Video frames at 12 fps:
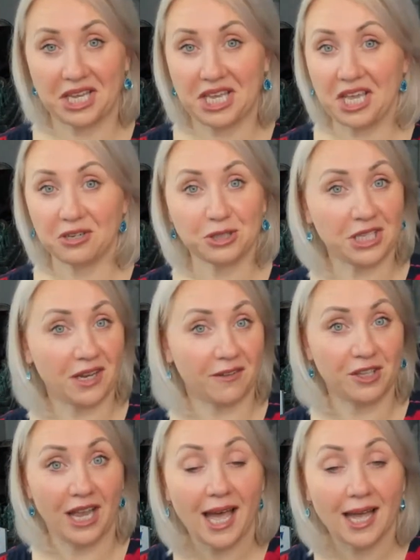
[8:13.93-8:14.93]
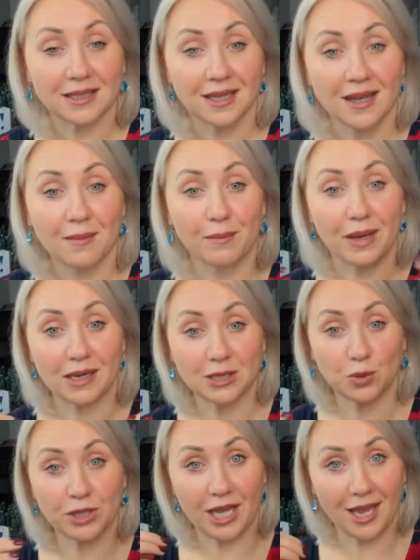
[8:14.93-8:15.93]
guilty of that,
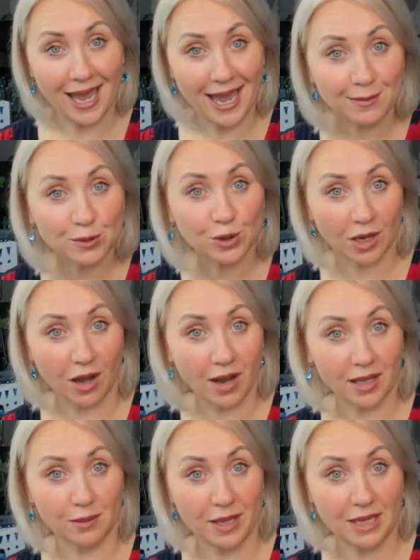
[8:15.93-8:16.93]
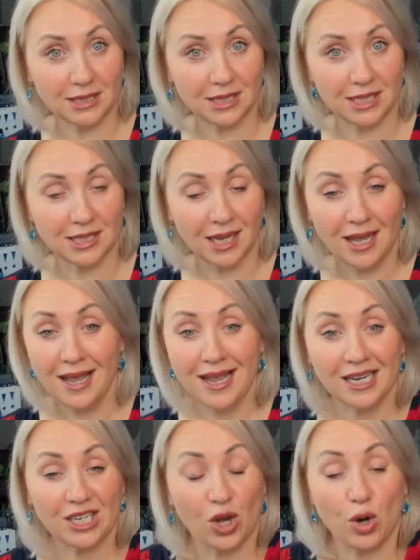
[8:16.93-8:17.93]
because when I came to trucking business,
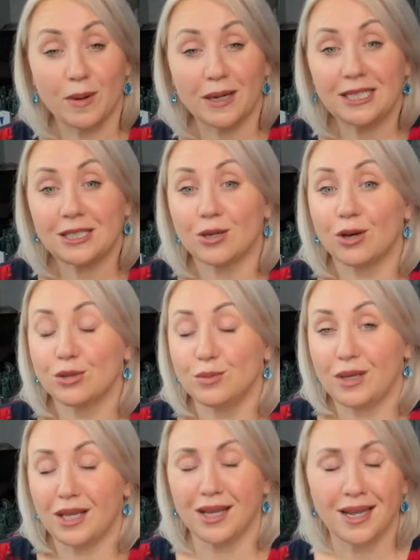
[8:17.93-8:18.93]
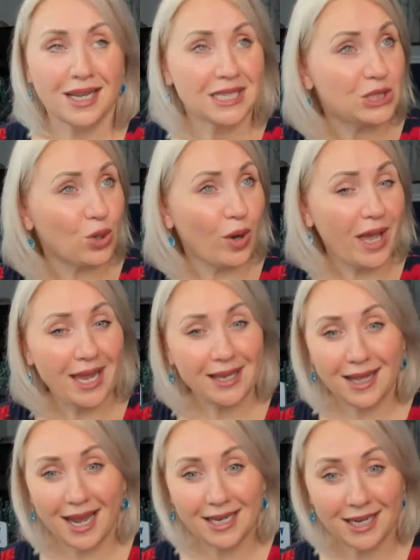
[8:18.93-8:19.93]
nobody told me. So
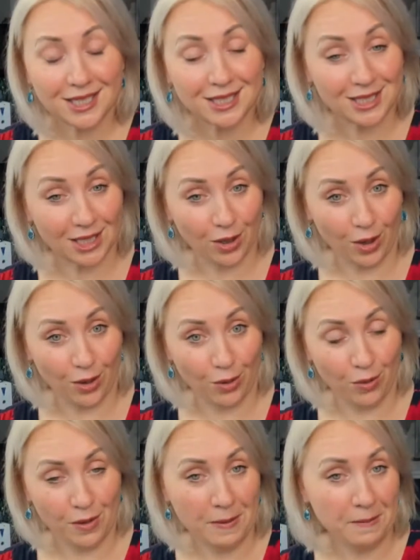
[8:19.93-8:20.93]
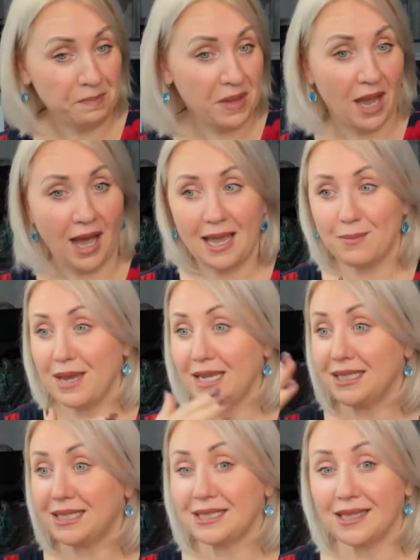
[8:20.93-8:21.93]
8-9 years ago, I
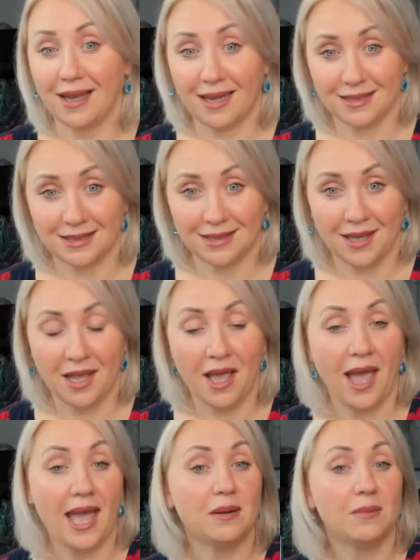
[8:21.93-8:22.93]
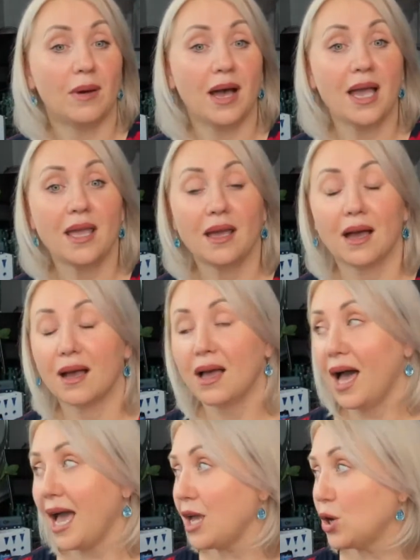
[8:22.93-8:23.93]
made the signs. And my
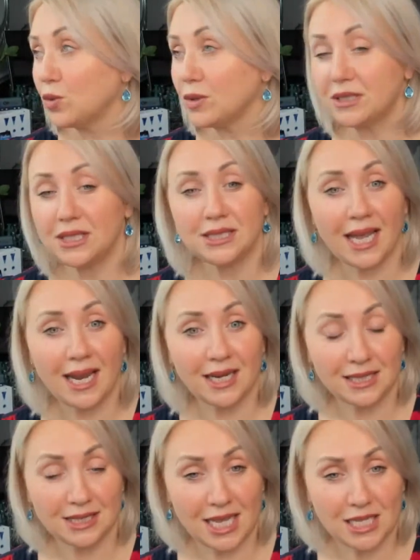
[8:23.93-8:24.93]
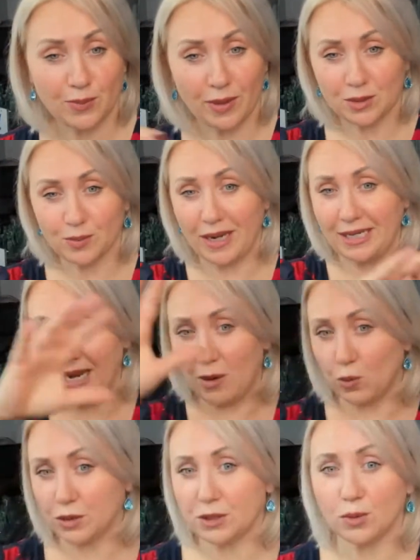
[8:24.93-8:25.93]
guy who was designing signs, because my
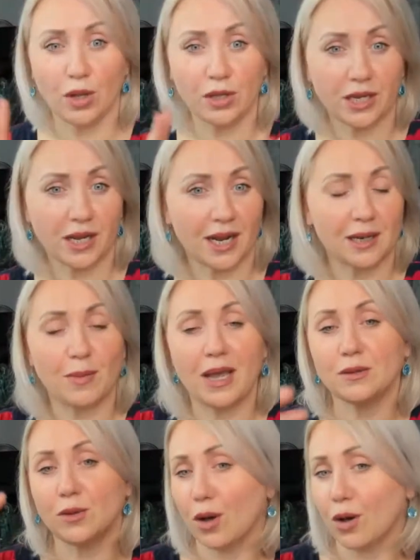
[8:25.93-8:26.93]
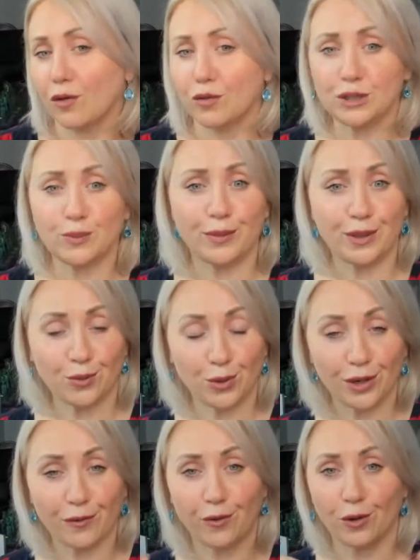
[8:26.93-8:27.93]
name was longer and my logo was
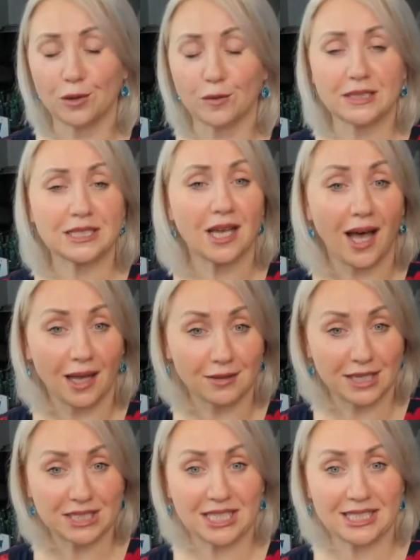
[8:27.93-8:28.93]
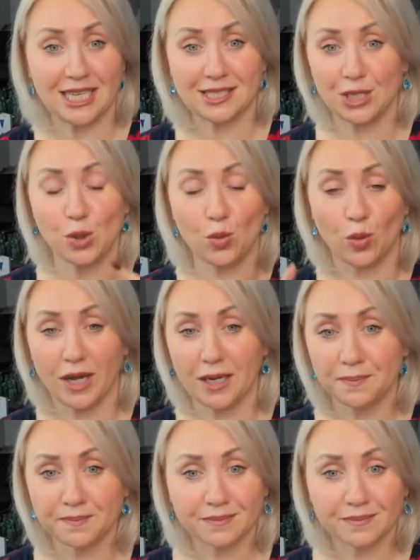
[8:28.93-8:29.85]
beautiful with colors, he says, you know what?